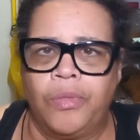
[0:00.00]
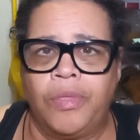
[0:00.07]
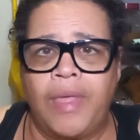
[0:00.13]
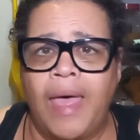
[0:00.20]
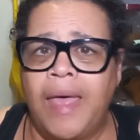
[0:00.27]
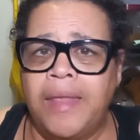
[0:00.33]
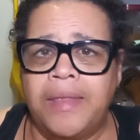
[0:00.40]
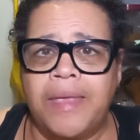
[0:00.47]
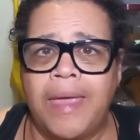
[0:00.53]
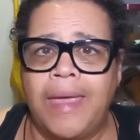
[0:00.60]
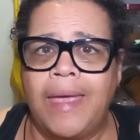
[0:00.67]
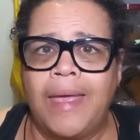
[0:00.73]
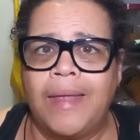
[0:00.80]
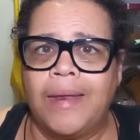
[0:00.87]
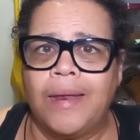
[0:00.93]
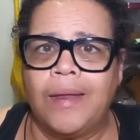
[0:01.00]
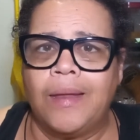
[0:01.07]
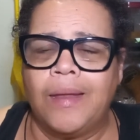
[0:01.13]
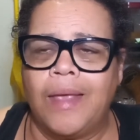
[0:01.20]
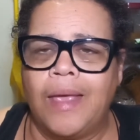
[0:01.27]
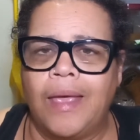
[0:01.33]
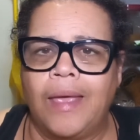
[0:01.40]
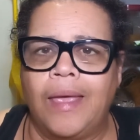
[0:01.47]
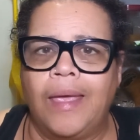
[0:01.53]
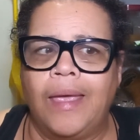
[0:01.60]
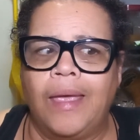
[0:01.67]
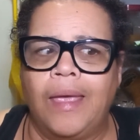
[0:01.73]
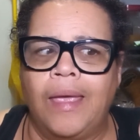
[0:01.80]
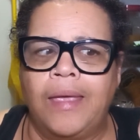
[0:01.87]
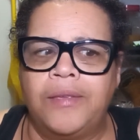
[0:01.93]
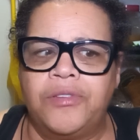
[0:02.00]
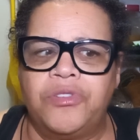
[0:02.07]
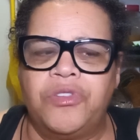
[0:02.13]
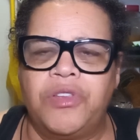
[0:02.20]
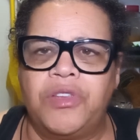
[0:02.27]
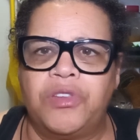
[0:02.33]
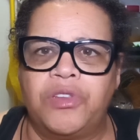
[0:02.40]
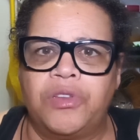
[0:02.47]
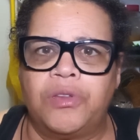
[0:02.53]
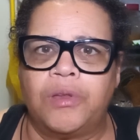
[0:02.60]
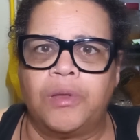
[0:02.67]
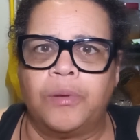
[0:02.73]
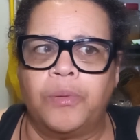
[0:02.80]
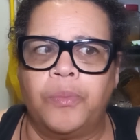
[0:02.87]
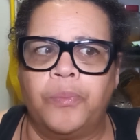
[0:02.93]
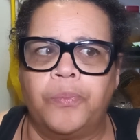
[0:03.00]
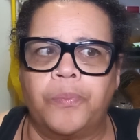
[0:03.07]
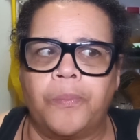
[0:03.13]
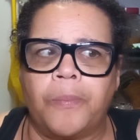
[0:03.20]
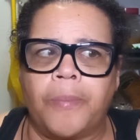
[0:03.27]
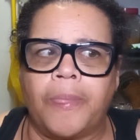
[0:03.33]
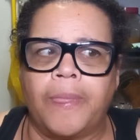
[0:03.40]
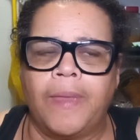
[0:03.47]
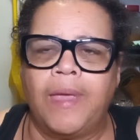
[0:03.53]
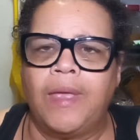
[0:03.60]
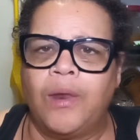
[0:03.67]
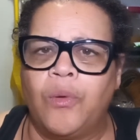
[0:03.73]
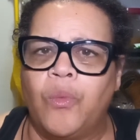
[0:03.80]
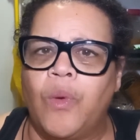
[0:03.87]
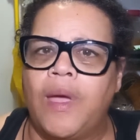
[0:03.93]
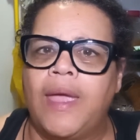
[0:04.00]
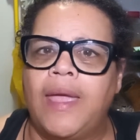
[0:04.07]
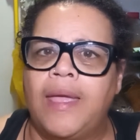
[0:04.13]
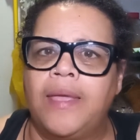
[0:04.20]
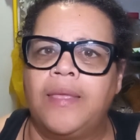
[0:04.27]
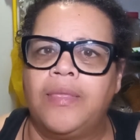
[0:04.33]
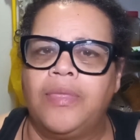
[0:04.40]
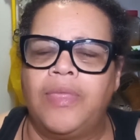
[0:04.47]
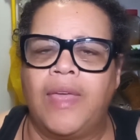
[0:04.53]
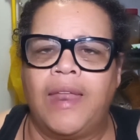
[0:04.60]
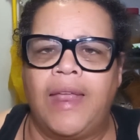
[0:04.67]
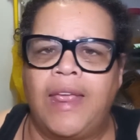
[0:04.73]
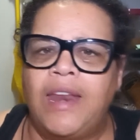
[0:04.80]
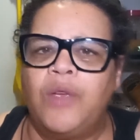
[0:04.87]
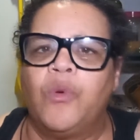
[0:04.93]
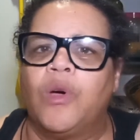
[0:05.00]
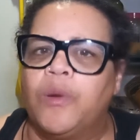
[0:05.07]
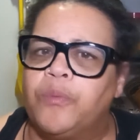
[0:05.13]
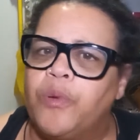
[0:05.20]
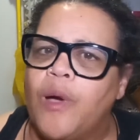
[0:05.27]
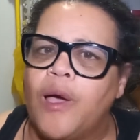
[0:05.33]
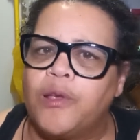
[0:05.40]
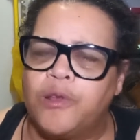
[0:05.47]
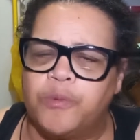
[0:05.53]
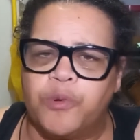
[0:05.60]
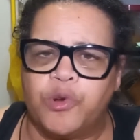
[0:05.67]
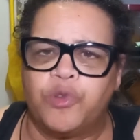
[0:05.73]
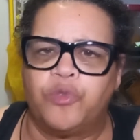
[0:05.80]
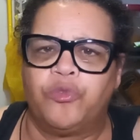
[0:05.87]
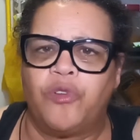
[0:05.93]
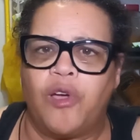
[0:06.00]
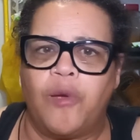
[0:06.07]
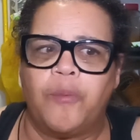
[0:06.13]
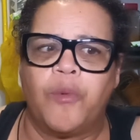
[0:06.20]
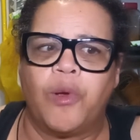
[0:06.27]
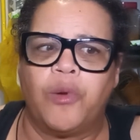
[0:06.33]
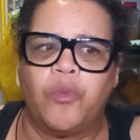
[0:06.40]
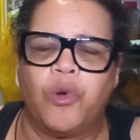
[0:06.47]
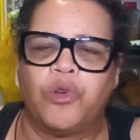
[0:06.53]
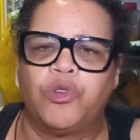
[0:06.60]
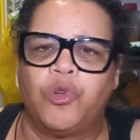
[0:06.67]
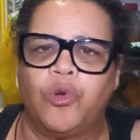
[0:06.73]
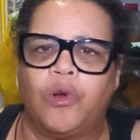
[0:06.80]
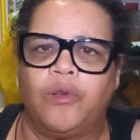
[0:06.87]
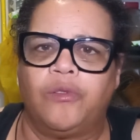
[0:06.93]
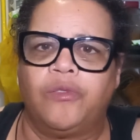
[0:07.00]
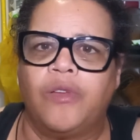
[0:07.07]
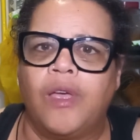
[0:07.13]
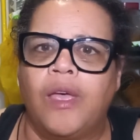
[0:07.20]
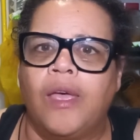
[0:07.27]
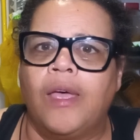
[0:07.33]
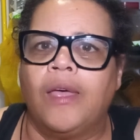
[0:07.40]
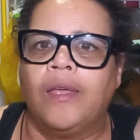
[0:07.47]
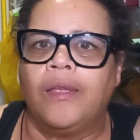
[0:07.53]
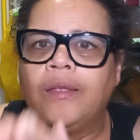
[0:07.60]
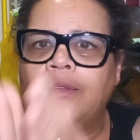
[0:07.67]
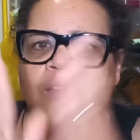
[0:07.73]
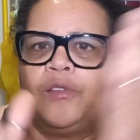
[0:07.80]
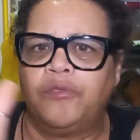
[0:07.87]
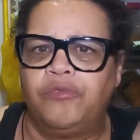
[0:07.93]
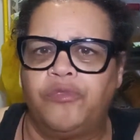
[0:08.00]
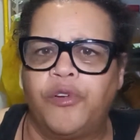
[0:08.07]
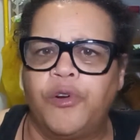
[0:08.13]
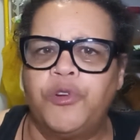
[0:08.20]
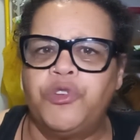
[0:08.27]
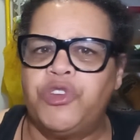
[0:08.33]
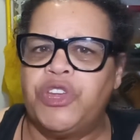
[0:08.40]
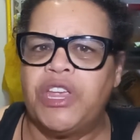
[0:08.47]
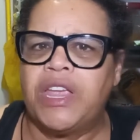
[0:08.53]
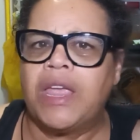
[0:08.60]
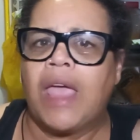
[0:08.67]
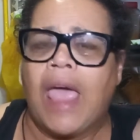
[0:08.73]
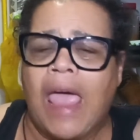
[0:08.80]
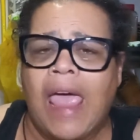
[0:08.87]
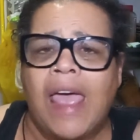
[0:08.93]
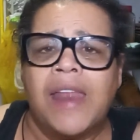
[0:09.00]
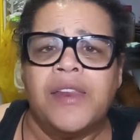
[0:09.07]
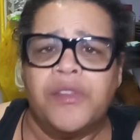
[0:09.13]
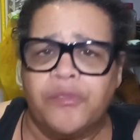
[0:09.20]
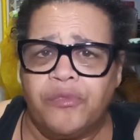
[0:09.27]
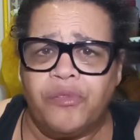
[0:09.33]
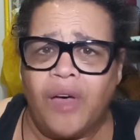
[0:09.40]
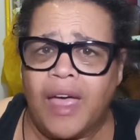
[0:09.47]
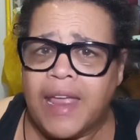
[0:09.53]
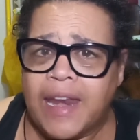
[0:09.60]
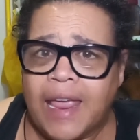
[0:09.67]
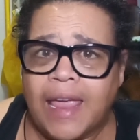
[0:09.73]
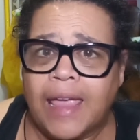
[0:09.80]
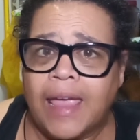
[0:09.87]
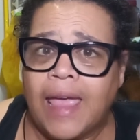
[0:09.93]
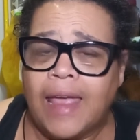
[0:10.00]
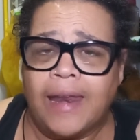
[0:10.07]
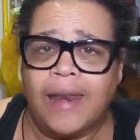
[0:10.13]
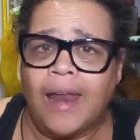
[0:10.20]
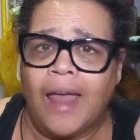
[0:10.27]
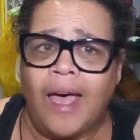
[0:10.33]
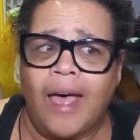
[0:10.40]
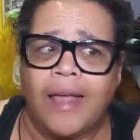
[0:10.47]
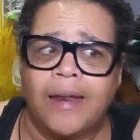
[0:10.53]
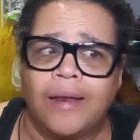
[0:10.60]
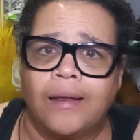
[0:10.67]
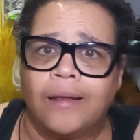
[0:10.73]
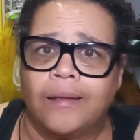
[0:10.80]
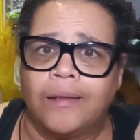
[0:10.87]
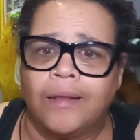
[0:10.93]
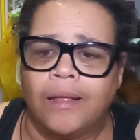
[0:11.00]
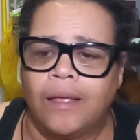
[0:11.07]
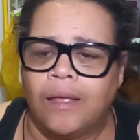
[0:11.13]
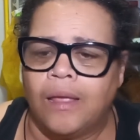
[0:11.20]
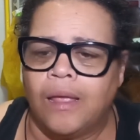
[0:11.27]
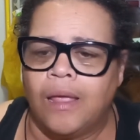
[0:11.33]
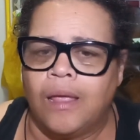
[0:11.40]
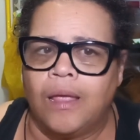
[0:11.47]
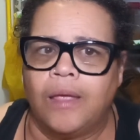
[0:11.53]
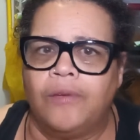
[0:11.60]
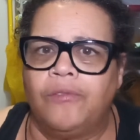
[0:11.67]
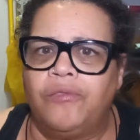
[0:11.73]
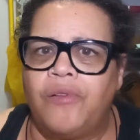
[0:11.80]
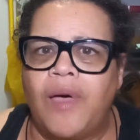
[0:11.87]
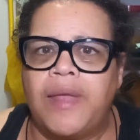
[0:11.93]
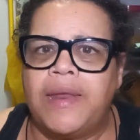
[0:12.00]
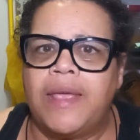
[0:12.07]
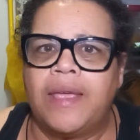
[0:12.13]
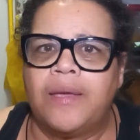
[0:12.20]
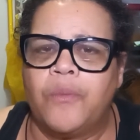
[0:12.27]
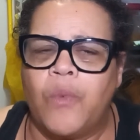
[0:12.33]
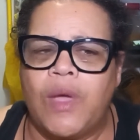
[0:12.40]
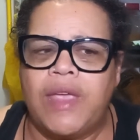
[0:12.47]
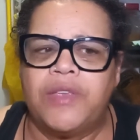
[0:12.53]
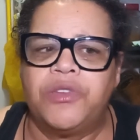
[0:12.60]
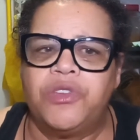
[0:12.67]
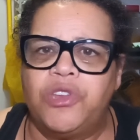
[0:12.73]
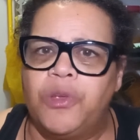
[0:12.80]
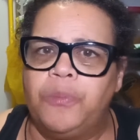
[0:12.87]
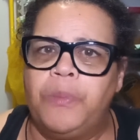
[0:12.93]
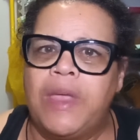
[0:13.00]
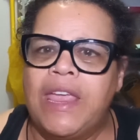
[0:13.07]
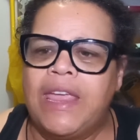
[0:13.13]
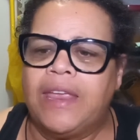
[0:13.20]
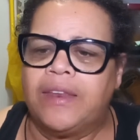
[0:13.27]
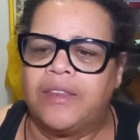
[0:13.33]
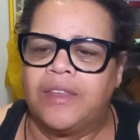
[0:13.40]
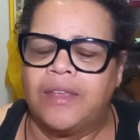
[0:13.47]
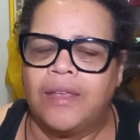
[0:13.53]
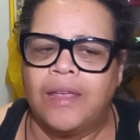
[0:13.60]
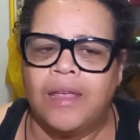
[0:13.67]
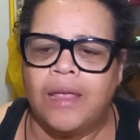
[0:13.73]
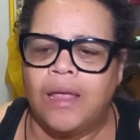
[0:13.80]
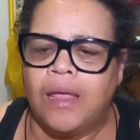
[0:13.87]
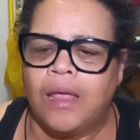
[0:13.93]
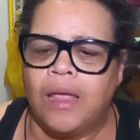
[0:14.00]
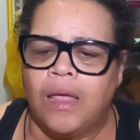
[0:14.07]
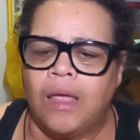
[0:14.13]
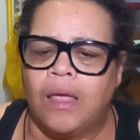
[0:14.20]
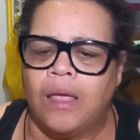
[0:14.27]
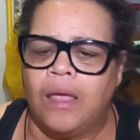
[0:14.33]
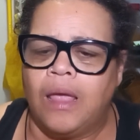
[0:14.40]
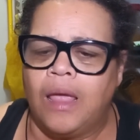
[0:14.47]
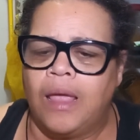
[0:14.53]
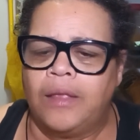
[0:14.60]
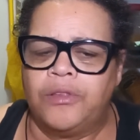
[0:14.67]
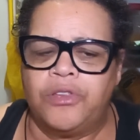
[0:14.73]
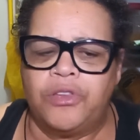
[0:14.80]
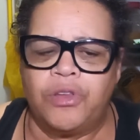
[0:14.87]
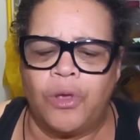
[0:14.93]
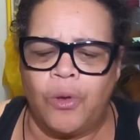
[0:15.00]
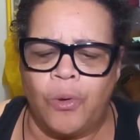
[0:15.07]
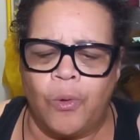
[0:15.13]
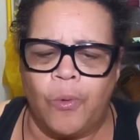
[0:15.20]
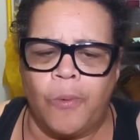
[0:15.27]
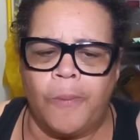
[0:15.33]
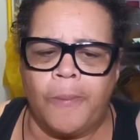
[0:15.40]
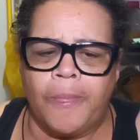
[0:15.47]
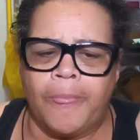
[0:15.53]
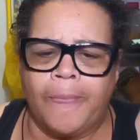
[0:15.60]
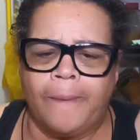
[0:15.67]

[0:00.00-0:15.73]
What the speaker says: that can't exist in a way that anyone prospers from, when we're sort of diverging and dividing and not finding ways to meet. And so,